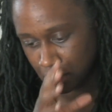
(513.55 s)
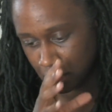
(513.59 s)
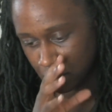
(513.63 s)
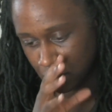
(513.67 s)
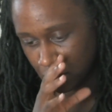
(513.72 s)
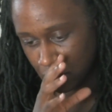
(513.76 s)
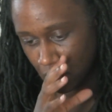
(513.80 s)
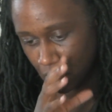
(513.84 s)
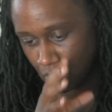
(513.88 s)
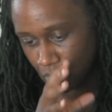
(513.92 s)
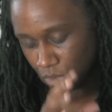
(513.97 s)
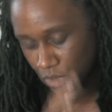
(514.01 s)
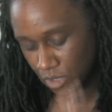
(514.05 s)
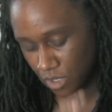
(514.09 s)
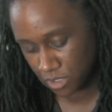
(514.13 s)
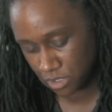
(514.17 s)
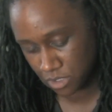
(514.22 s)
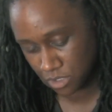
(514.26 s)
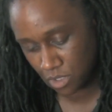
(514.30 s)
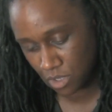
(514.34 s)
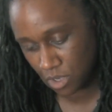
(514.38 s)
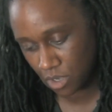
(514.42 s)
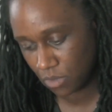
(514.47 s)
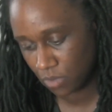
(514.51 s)
you know,
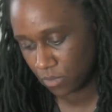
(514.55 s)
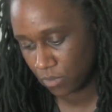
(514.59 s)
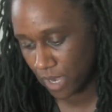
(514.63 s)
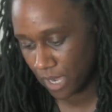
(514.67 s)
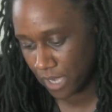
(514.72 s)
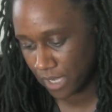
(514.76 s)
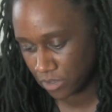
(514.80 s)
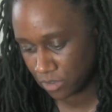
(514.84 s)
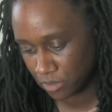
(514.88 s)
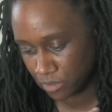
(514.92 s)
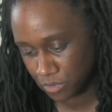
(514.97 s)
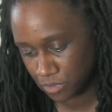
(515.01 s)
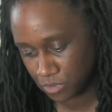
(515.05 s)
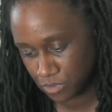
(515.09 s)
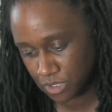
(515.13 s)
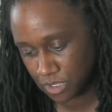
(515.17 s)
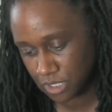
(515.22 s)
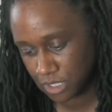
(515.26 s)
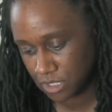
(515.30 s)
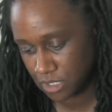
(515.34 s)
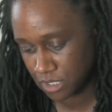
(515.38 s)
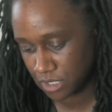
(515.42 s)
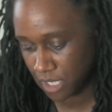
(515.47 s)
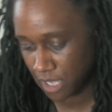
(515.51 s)
songwriter,
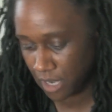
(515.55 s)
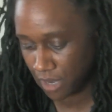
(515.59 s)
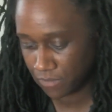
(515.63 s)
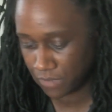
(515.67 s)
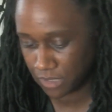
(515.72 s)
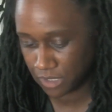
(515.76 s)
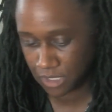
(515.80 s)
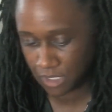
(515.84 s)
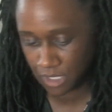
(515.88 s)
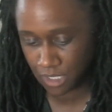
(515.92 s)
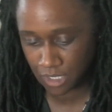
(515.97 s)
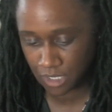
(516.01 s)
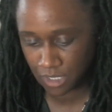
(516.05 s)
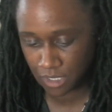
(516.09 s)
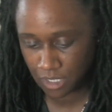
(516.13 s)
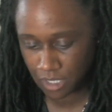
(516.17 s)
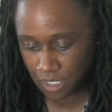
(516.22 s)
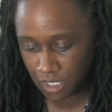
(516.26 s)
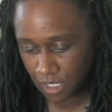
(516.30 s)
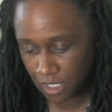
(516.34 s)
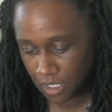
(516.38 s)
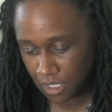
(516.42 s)
musician, everything.